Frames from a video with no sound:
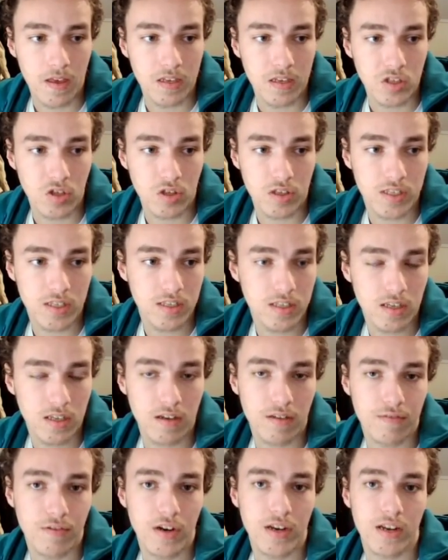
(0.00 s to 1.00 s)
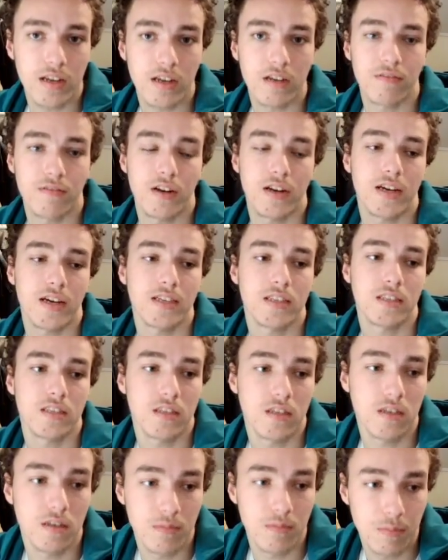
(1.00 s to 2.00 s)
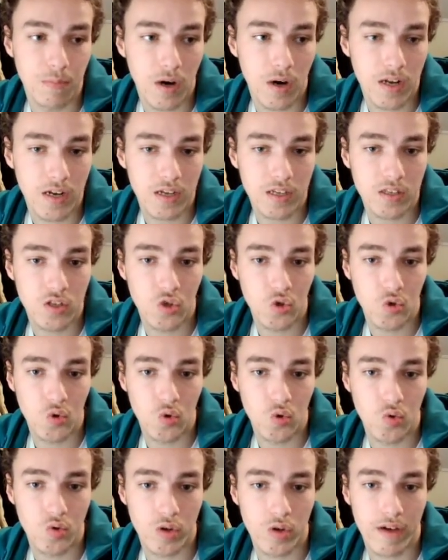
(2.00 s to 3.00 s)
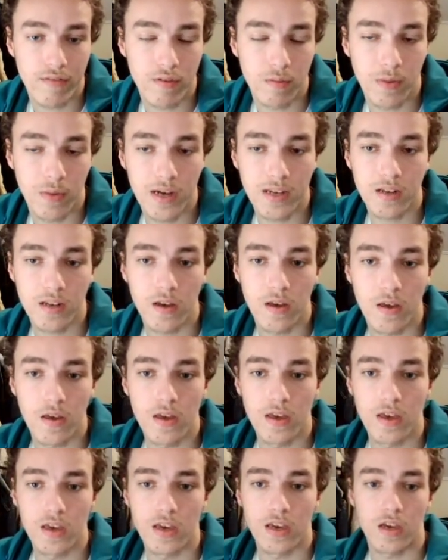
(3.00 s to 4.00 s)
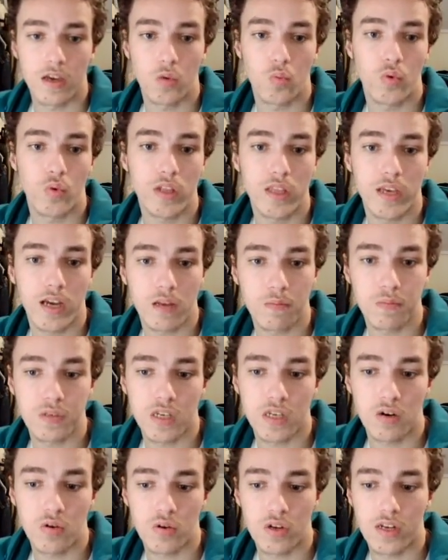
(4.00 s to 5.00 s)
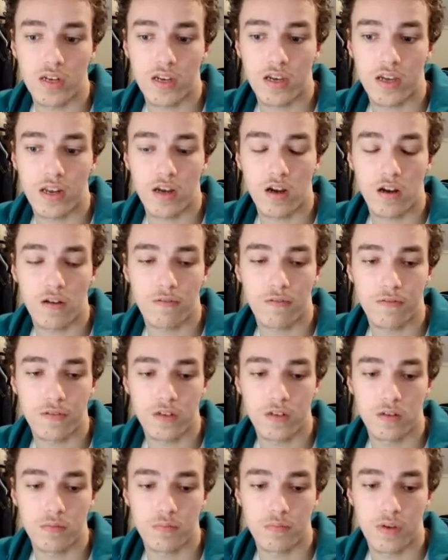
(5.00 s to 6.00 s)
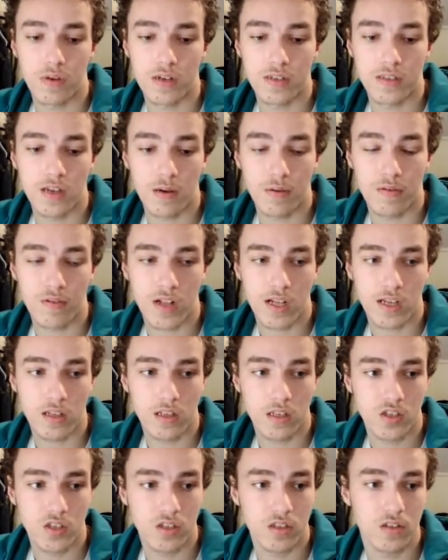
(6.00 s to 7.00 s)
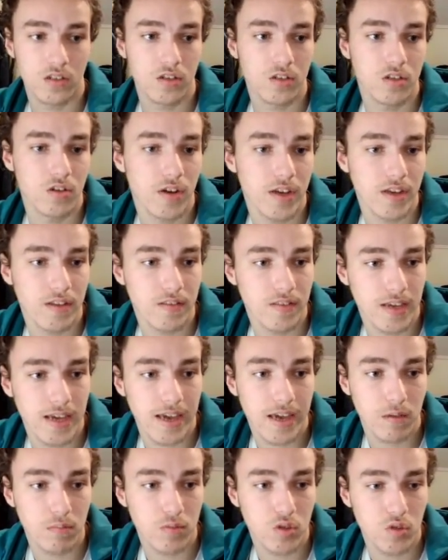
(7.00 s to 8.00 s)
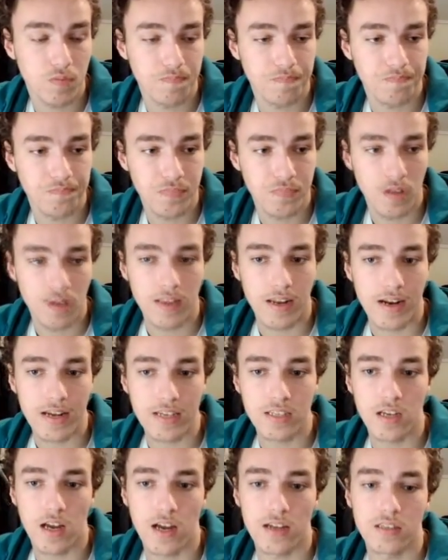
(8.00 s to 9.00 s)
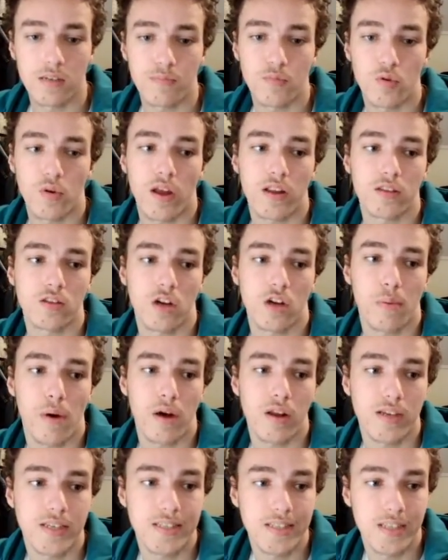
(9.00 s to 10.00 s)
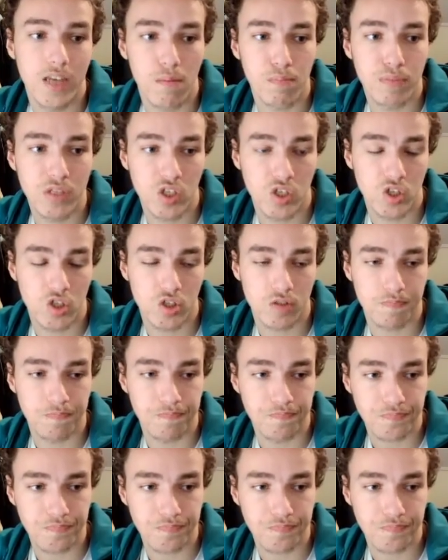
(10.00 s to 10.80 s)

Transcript: So this is a very nice mnemonic to have in mind. It really helps out in cutting off our time of calculation during the games. The next concept we're going to talk about is the opposition.